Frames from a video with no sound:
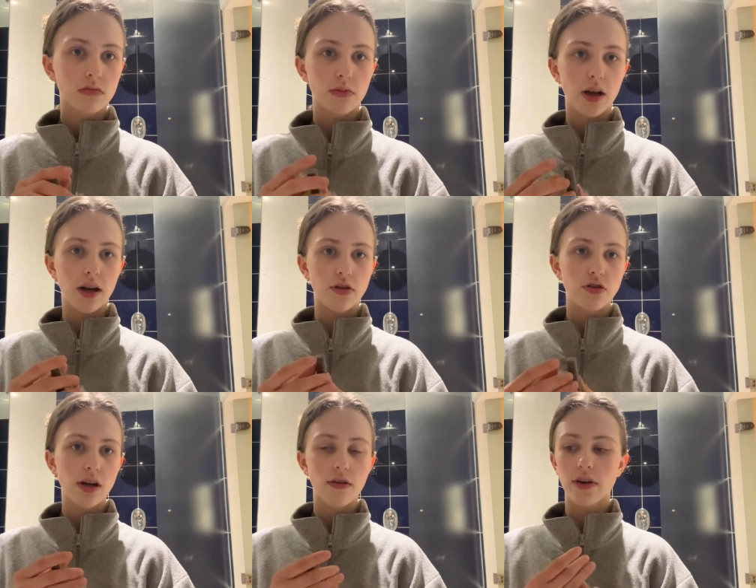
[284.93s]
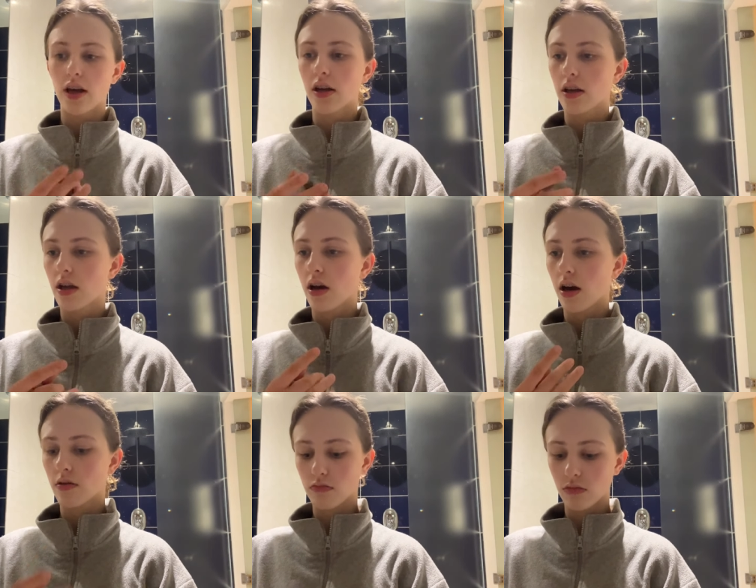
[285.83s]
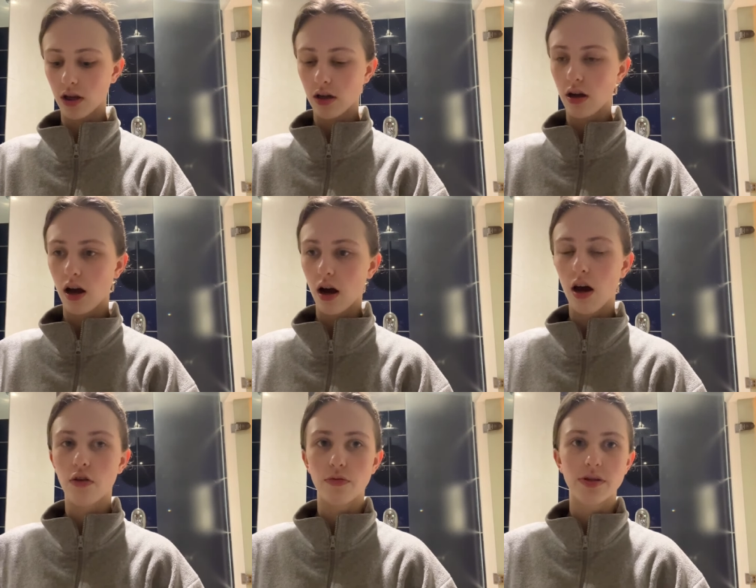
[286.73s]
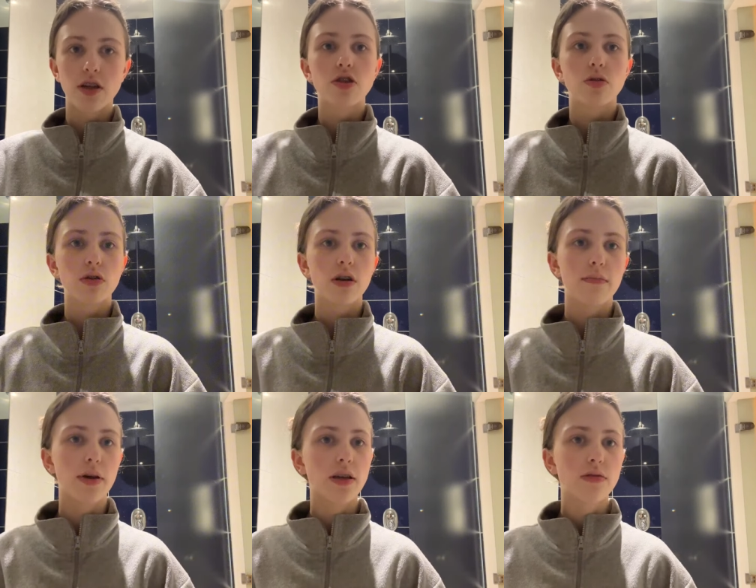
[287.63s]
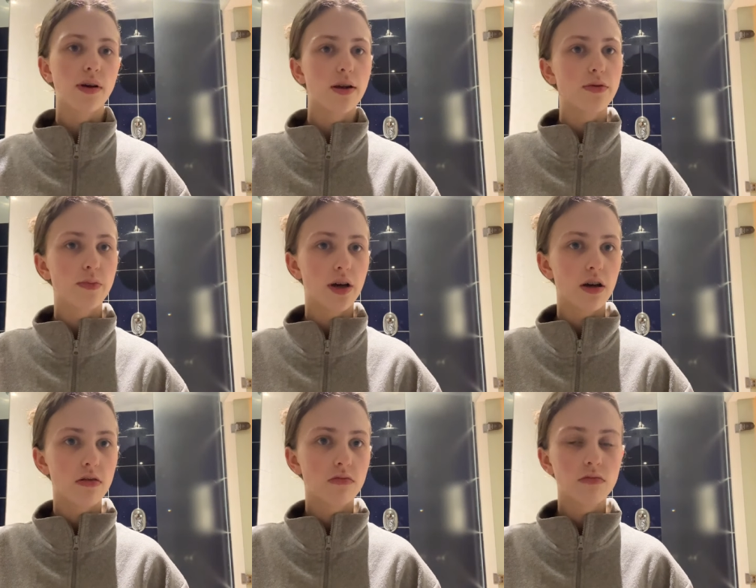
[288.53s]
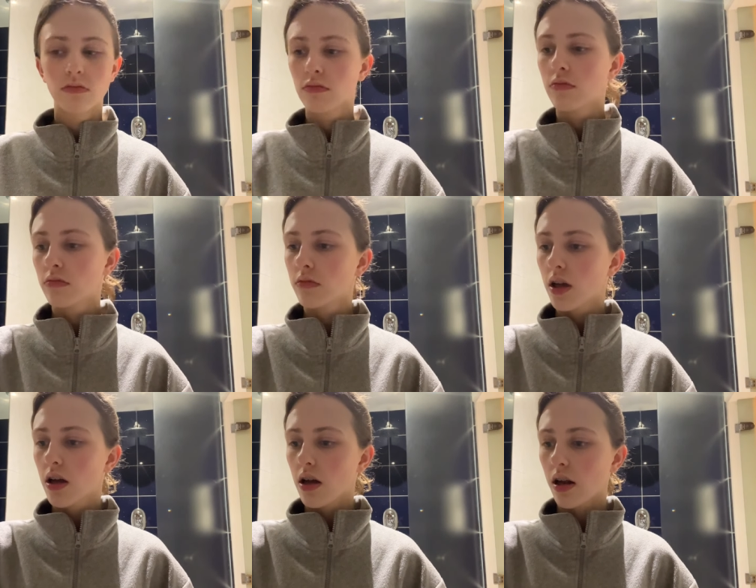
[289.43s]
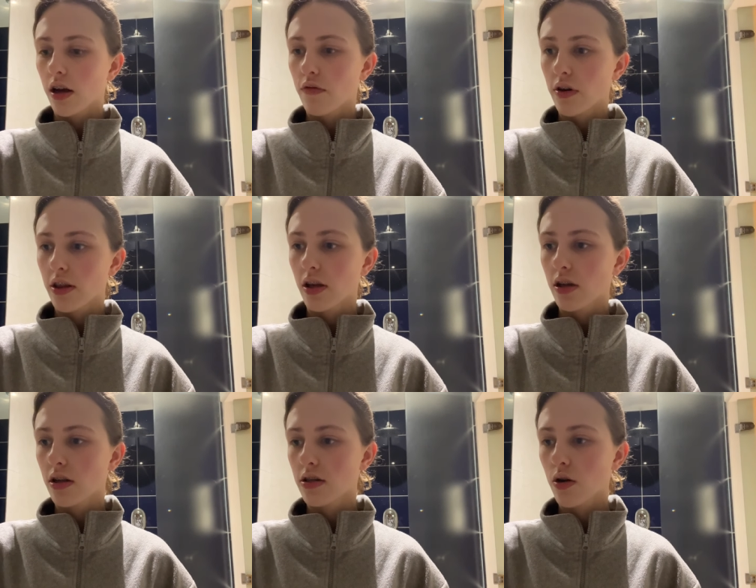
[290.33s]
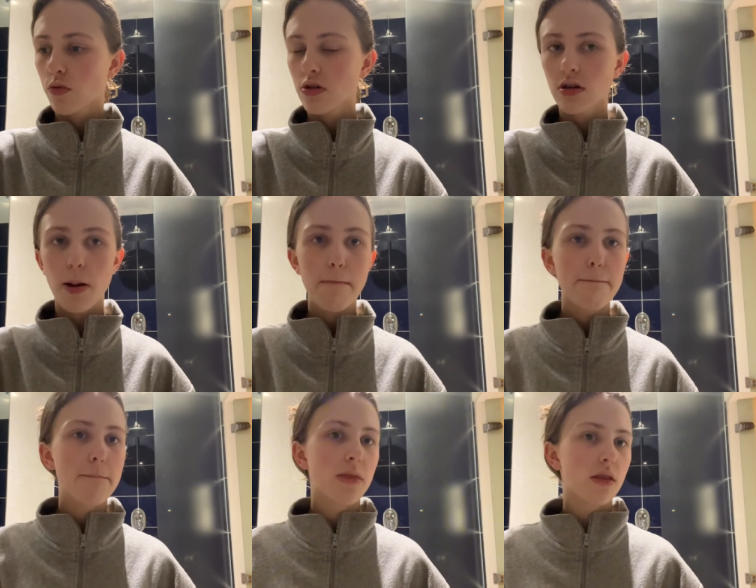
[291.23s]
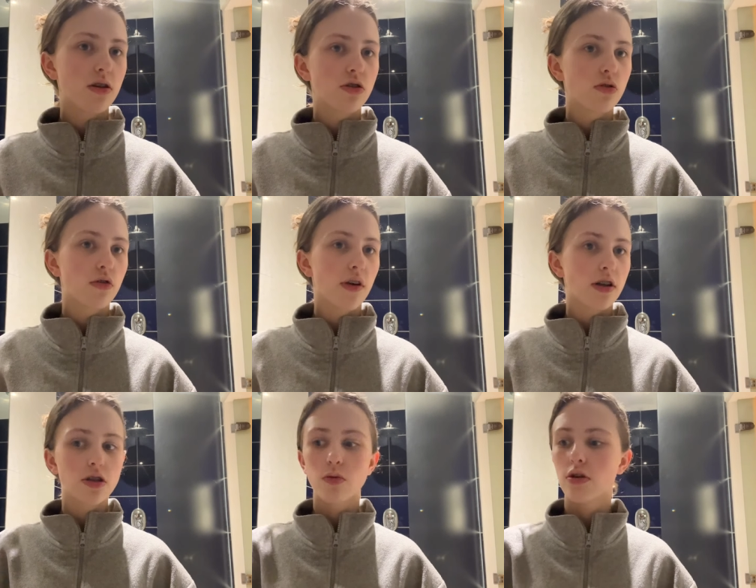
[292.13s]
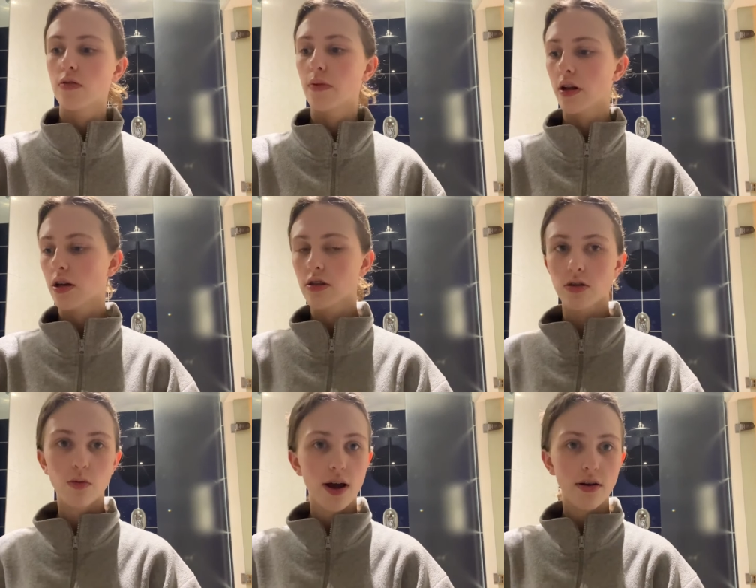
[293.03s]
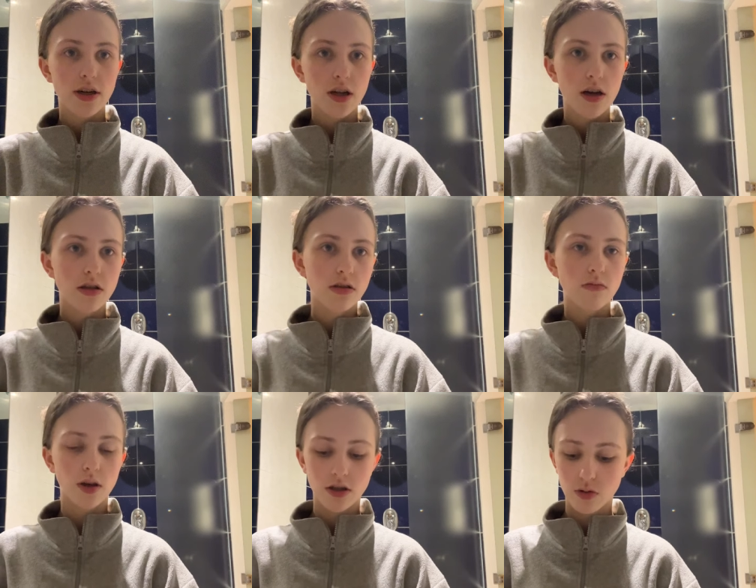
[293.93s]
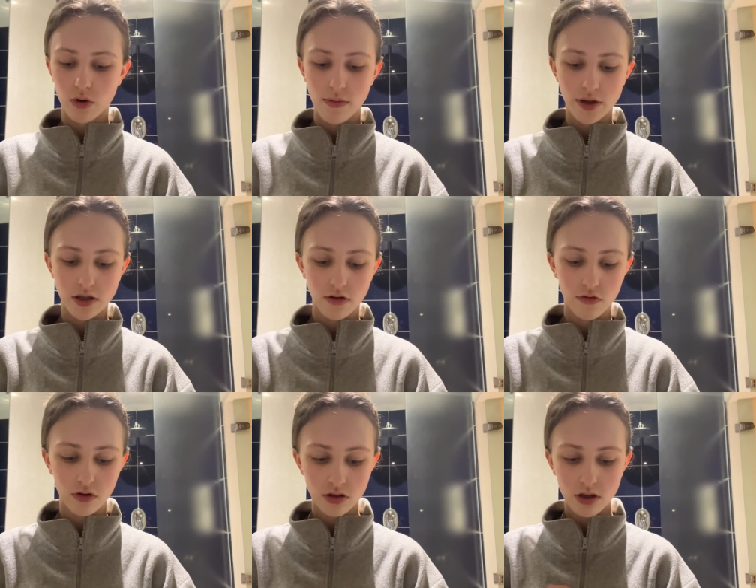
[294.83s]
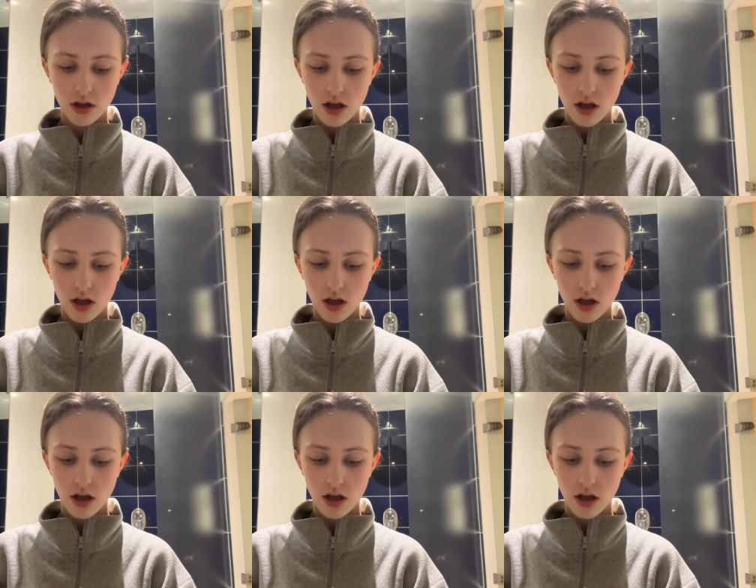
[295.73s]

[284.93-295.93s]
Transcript: But I literally love it and it, I'm like 100% sure that it makes my lips bigger. Like I really think it does. I wasn't sure if it actually would, but I swear it does. I swear it makes a difference.